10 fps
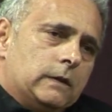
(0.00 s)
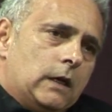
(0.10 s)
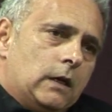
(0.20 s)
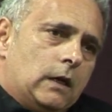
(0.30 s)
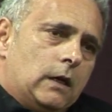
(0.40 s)

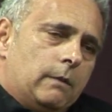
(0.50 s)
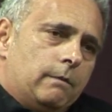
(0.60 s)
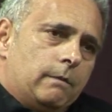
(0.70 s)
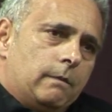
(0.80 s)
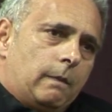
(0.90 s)

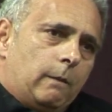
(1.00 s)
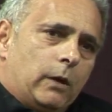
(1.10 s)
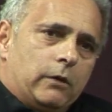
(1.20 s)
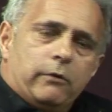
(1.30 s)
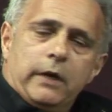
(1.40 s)

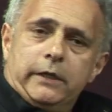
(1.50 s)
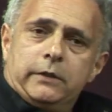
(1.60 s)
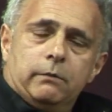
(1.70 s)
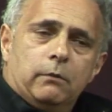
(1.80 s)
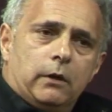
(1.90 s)
one
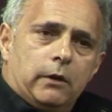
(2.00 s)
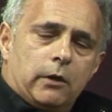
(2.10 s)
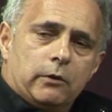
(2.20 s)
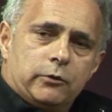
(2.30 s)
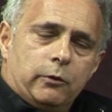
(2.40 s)
race,
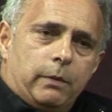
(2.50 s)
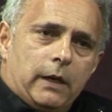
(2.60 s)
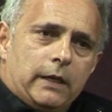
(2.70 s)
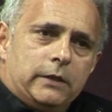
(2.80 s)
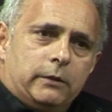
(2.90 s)
monocultural
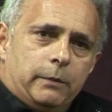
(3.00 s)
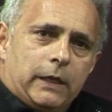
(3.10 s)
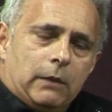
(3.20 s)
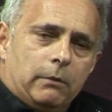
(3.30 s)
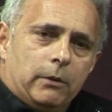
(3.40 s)
place, to
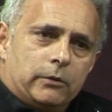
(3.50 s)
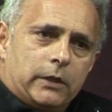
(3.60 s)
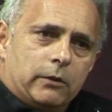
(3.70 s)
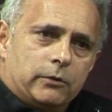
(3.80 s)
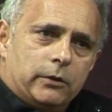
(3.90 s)
become a
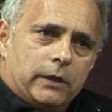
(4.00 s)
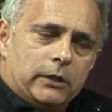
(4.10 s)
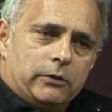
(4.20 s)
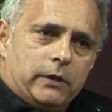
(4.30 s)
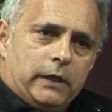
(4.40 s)
multicultural
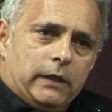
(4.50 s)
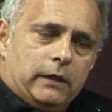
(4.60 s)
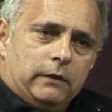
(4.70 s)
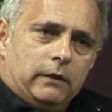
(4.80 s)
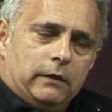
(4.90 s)
country.
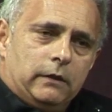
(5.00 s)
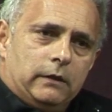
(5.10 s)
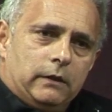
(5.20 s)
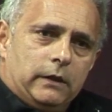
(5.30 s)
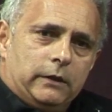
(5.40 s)
And
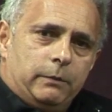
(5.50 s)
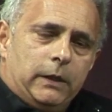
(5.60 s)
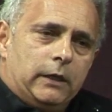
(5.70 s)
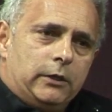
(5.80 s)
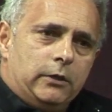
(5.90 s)
it's
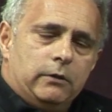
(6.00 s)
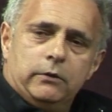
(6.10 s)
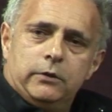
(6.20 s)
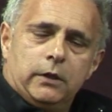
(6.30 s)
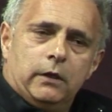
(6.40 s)
been a
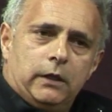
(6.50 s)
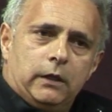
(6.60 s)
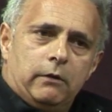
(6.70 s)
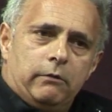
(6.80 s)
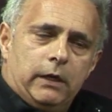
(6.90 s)
huge journey
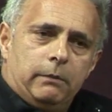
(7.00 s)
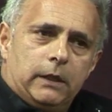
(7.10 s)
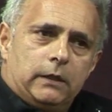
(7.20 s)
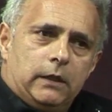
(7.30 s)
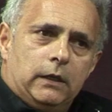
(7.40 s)
and a really
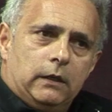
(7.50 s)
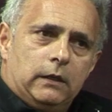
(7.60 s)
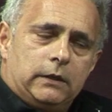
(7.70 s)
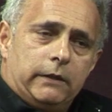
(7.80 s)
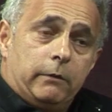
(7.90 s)
big deal.
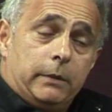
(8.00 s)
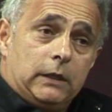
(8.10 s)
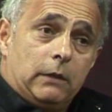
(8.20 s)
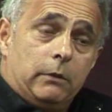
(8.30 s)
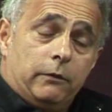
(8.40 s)
It's never been
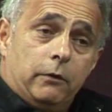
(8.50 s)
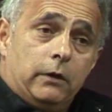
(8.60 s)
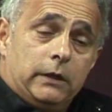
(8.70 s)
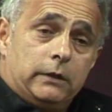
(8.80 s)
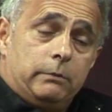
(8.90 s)
done before,
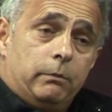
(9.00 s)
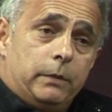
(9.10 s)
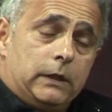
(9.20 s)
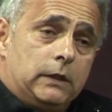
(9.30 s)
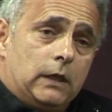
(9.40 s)
and it's
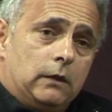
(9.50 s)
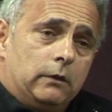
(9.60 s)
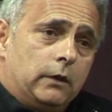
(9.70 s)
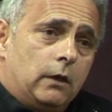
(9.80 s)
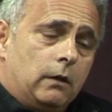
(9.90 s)
been done
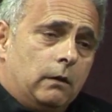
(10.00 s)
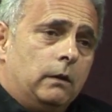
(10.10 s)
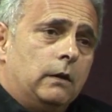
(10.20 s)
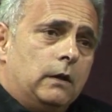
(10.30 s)
on the whole